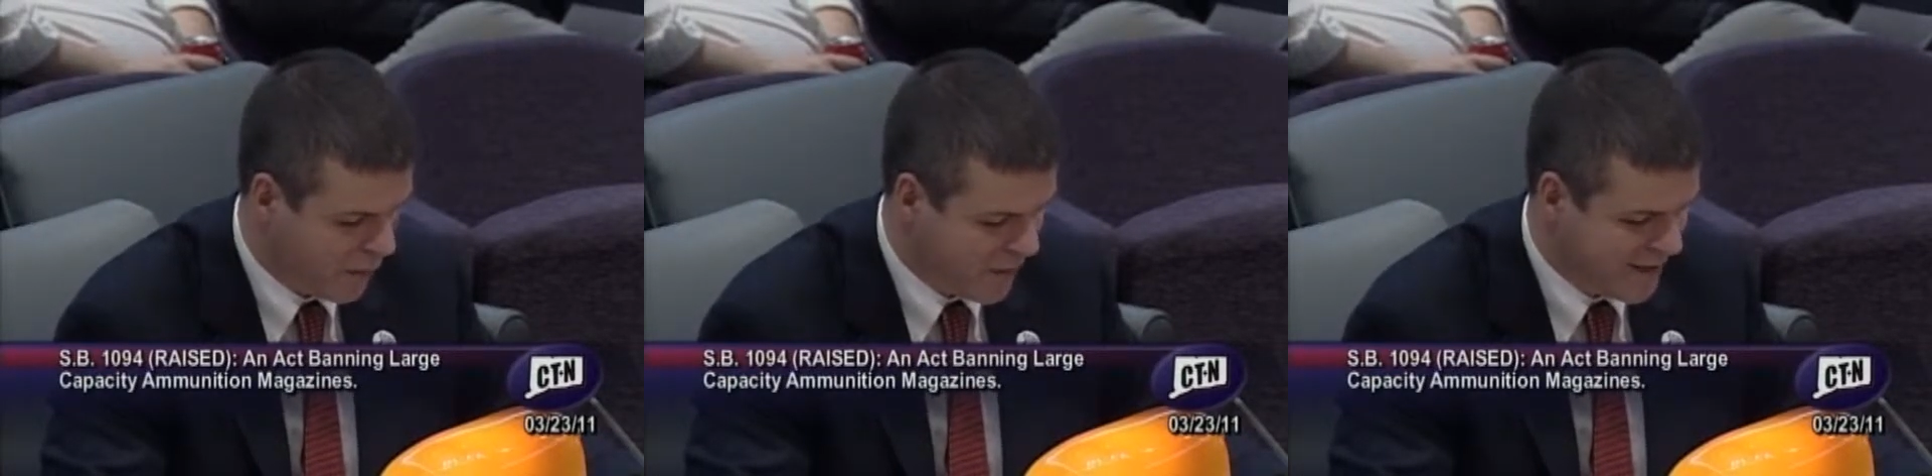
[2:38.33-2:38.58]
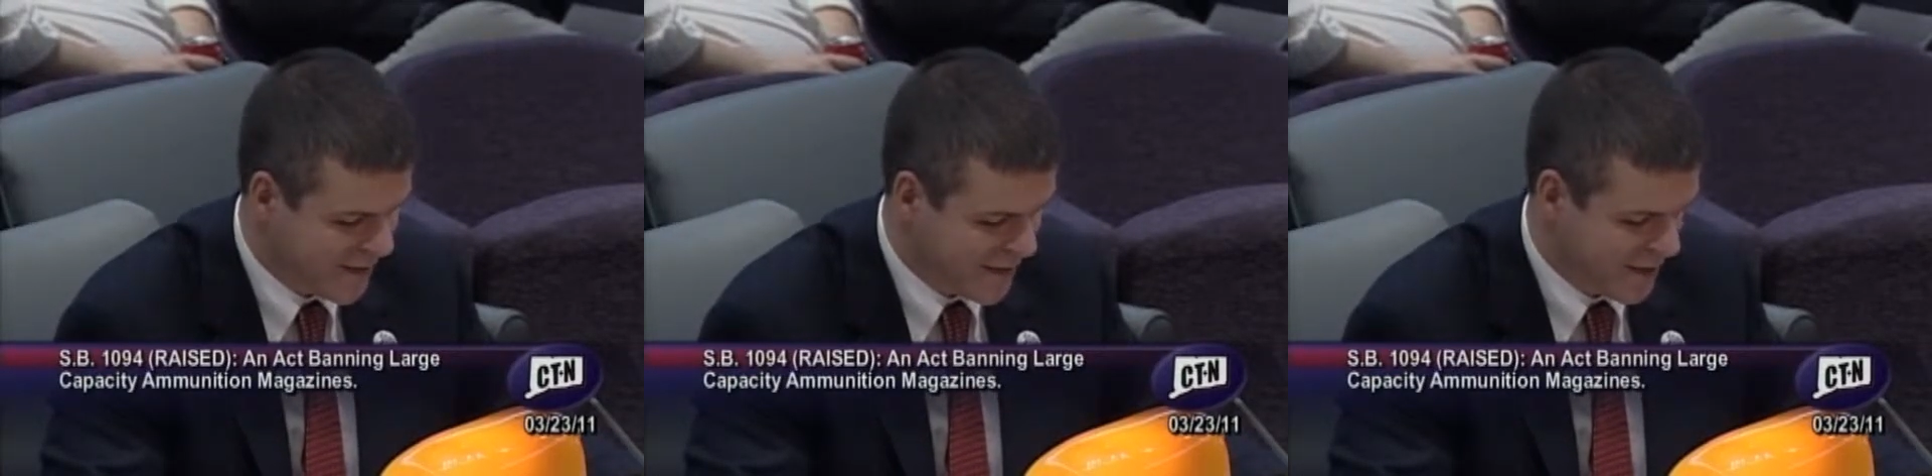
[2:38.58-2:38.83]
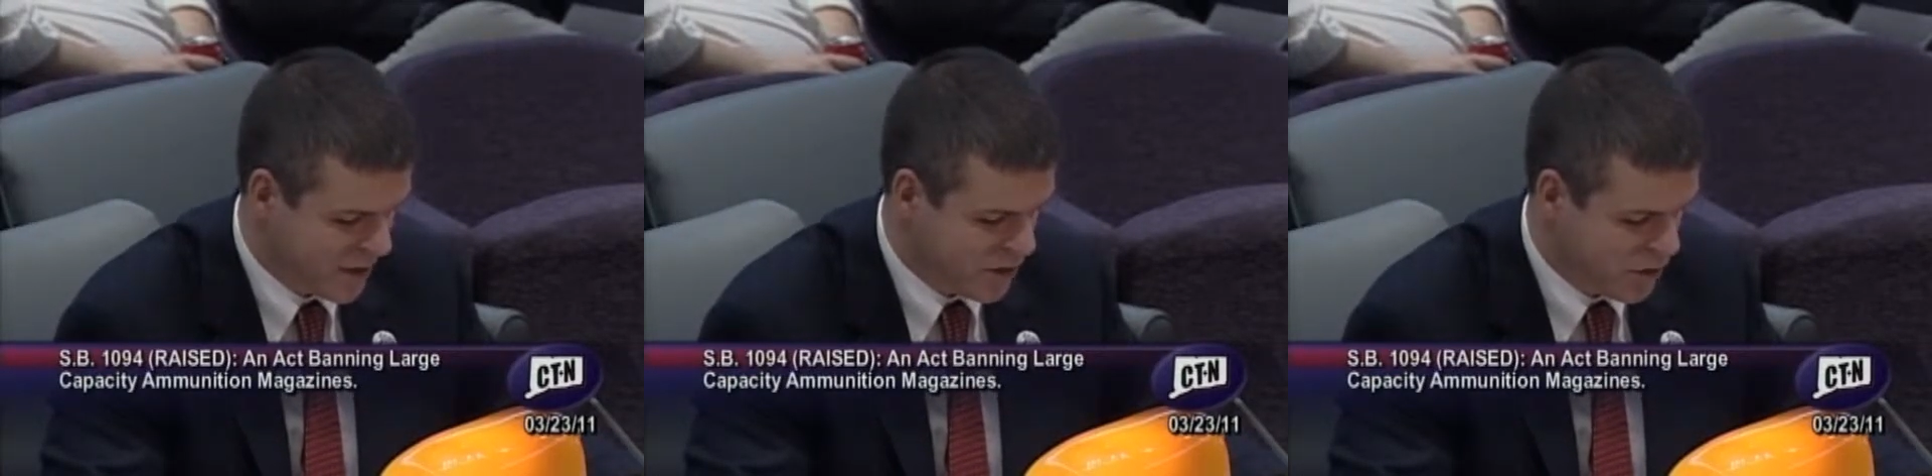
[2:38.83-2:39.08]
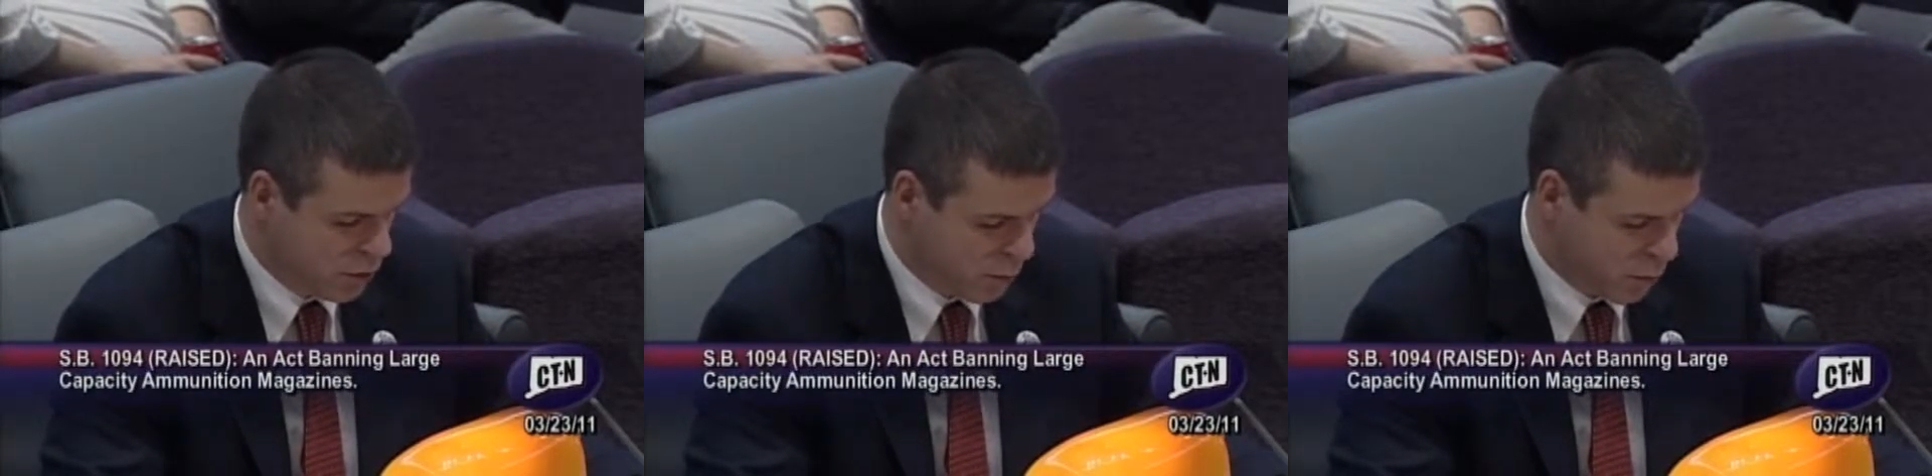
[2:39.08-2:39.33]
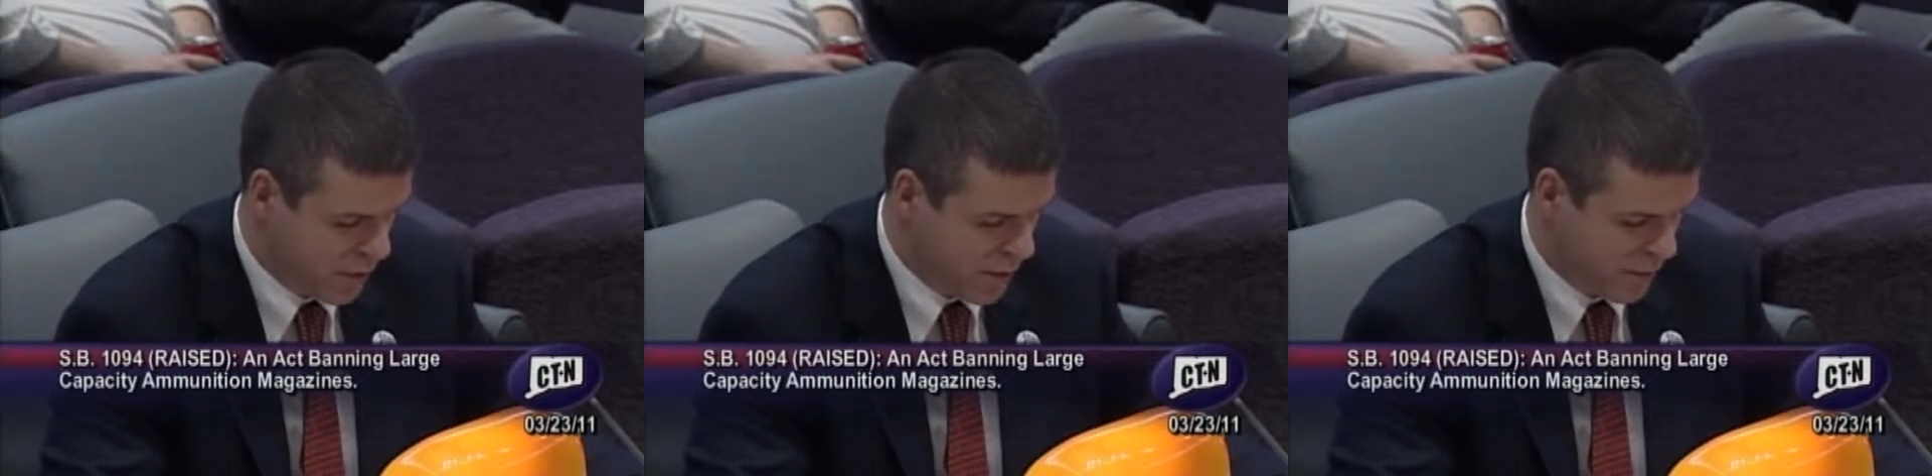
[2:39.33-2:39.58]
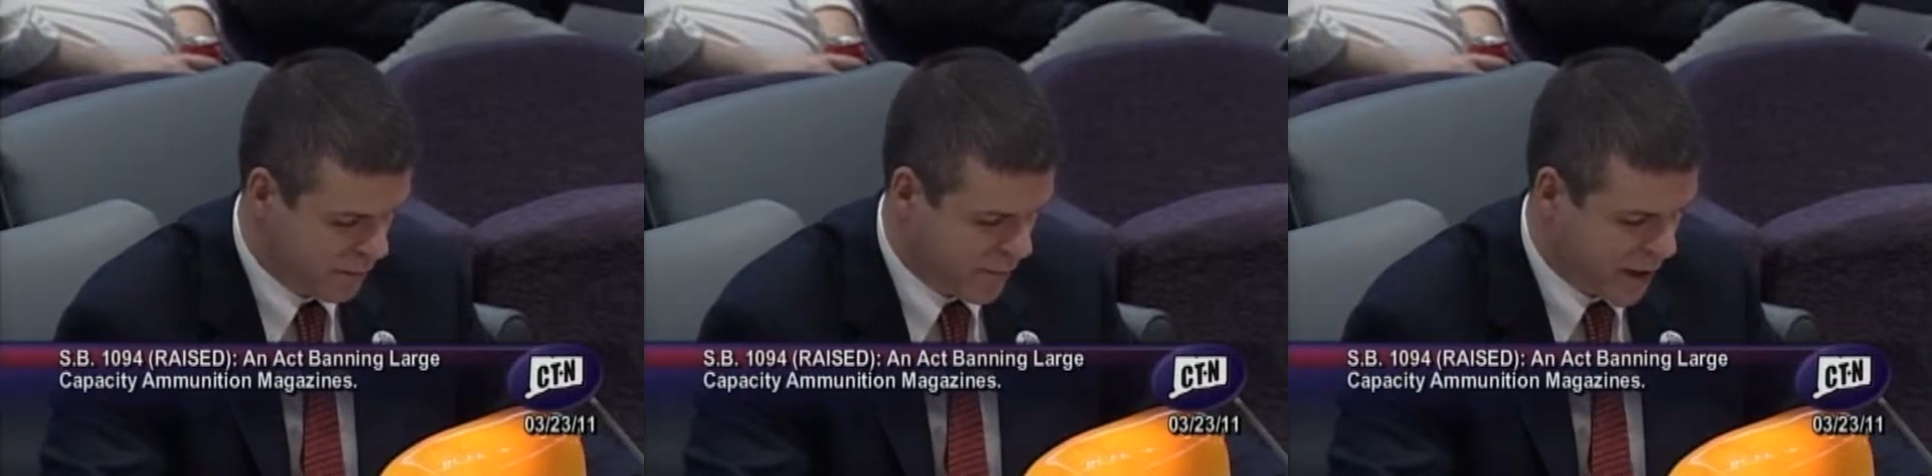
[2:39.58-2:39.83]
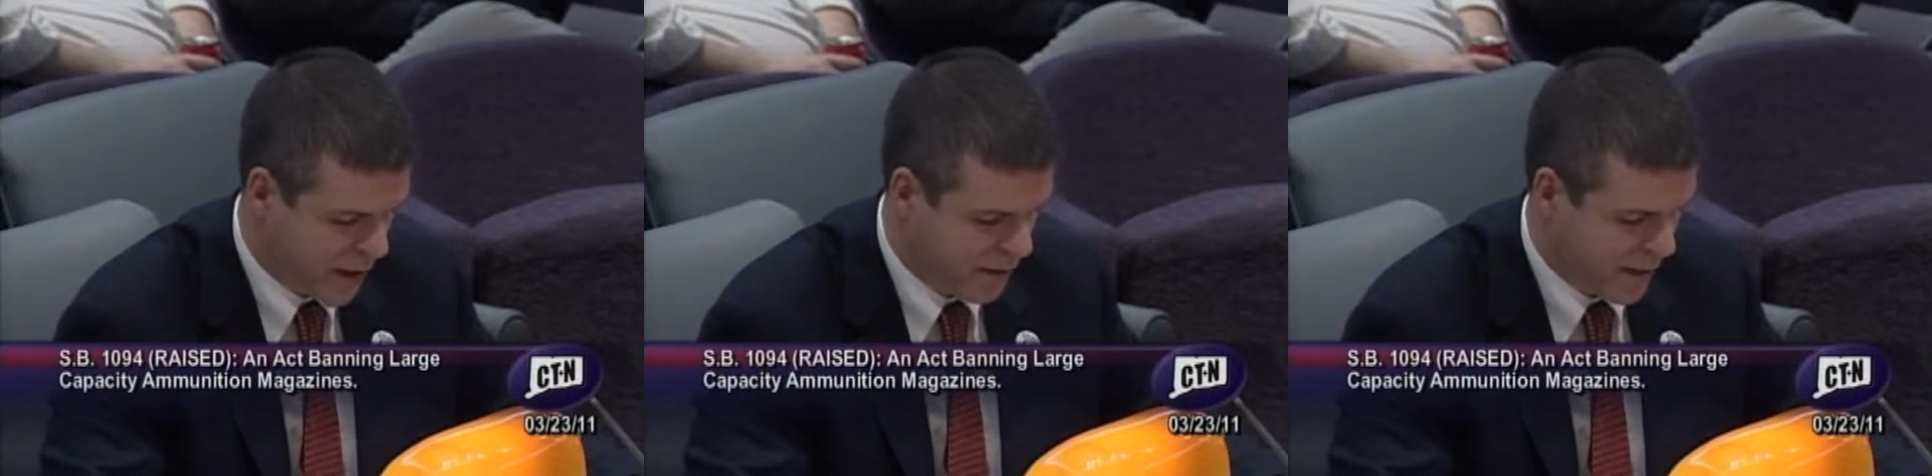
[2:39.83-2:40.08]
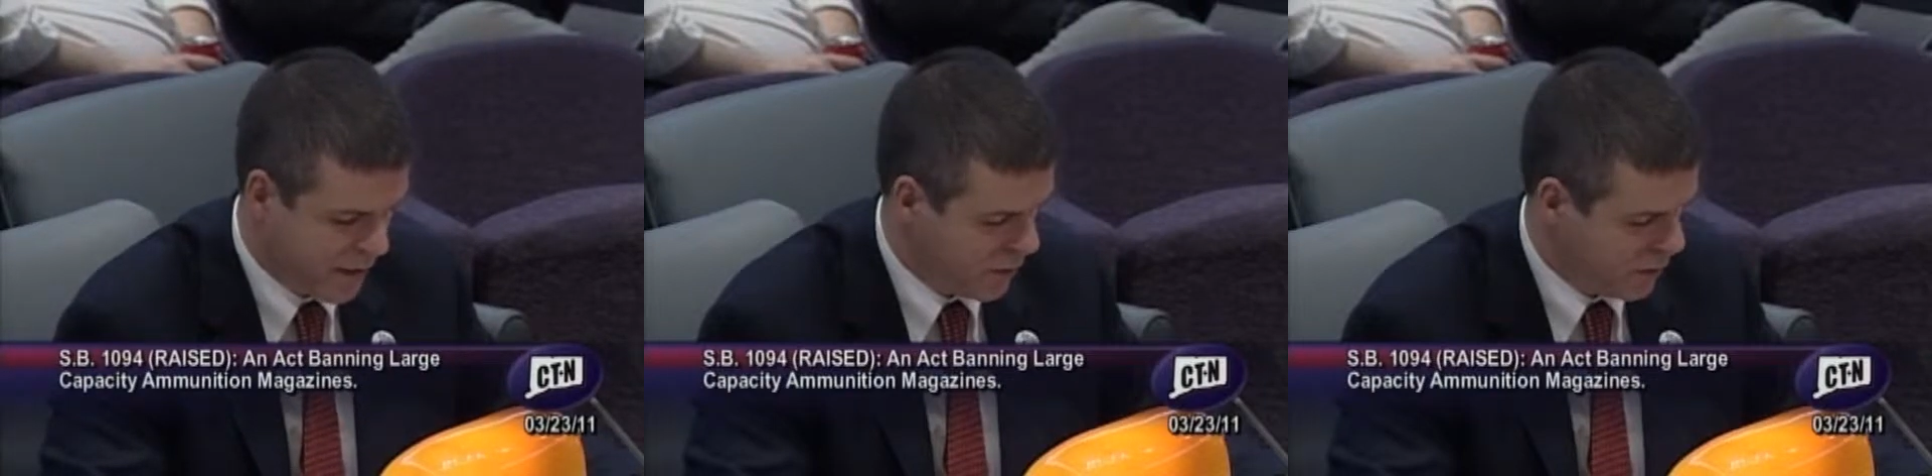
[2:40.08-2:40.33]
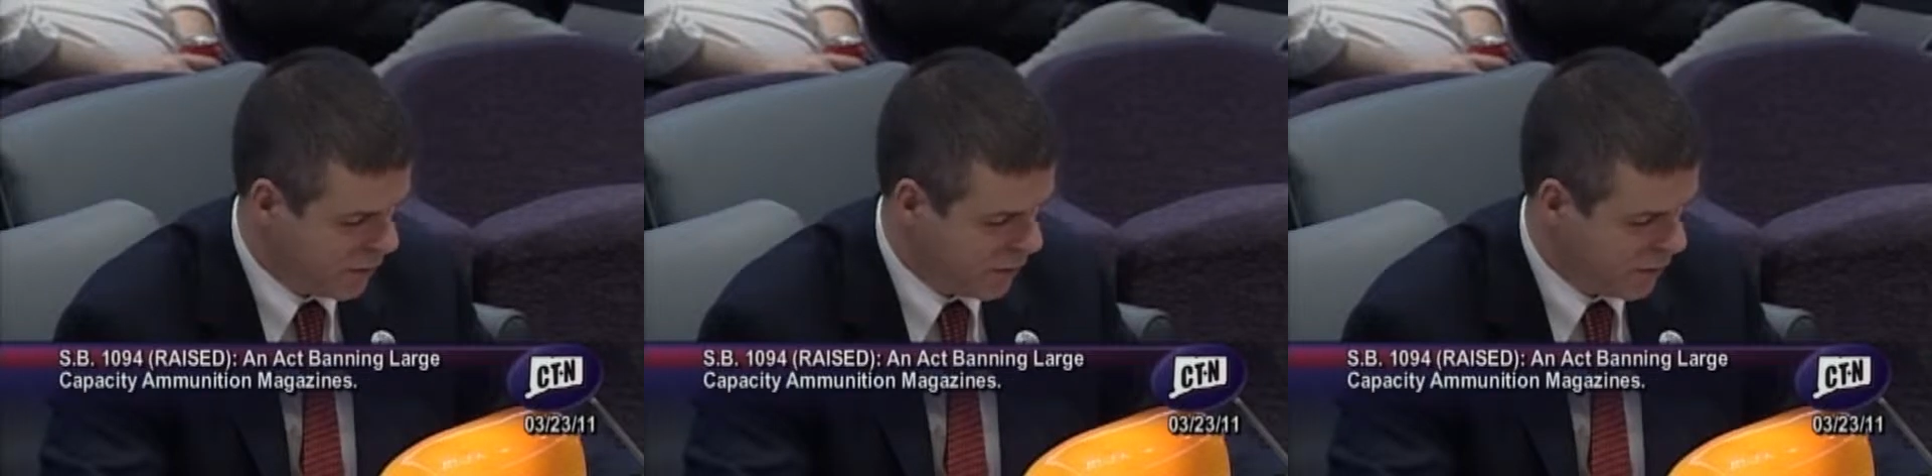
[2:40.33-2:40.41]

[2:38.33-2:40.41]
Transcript: these incidents do point to the fact that